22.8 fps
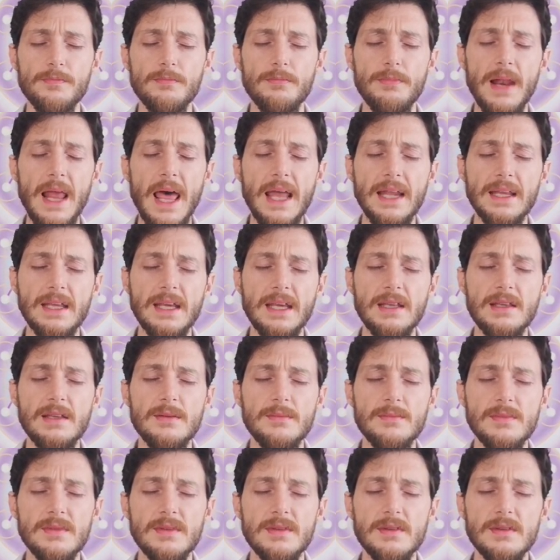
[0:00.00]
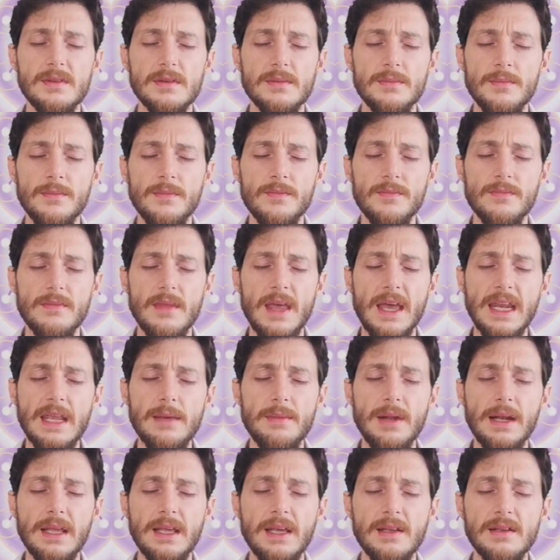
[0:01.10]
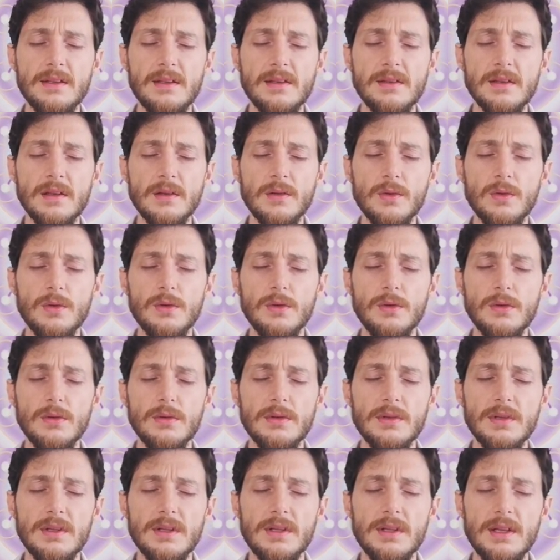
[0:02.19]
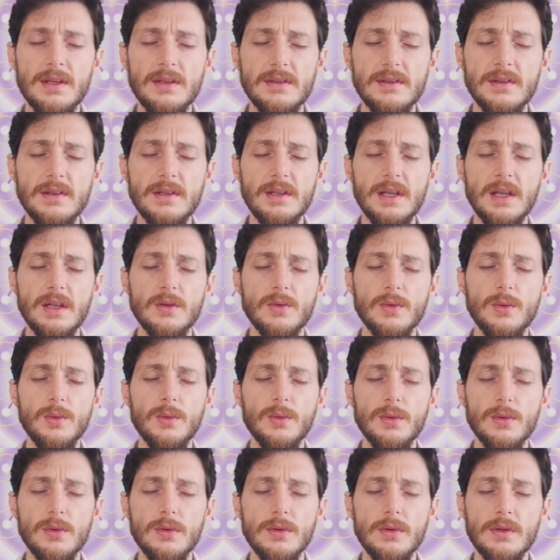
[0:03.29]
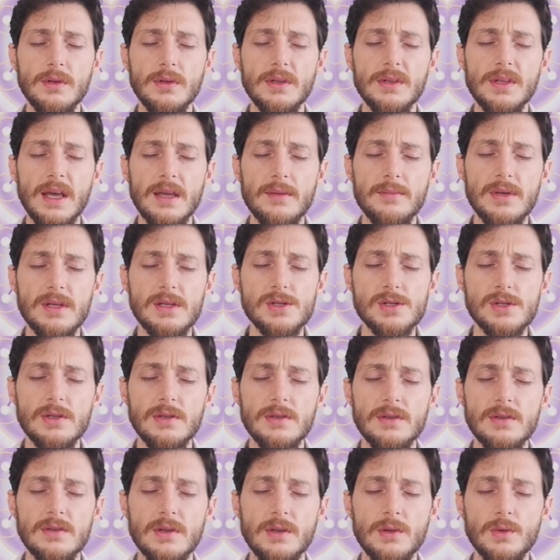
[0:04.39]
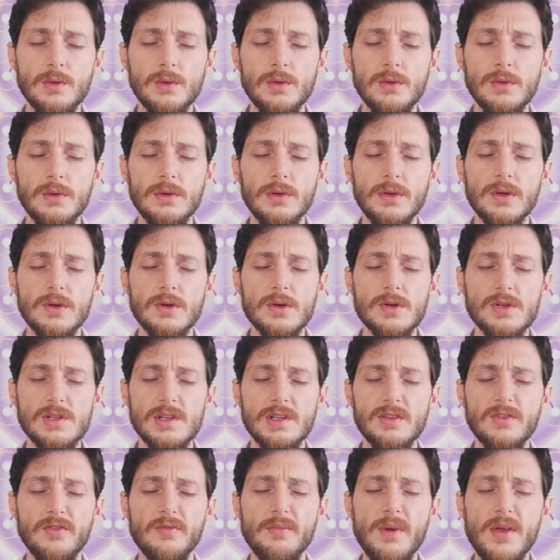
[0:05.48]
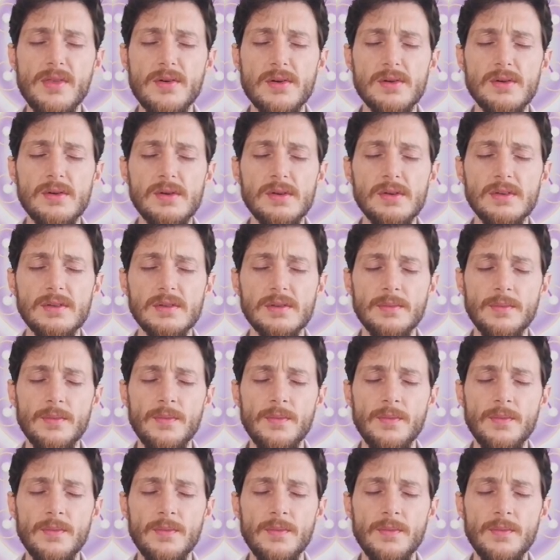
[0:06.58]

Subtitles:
plant kingdoms, animal kingdoms, and all the density and all the dimensions and all the consciousness of Mother Earth,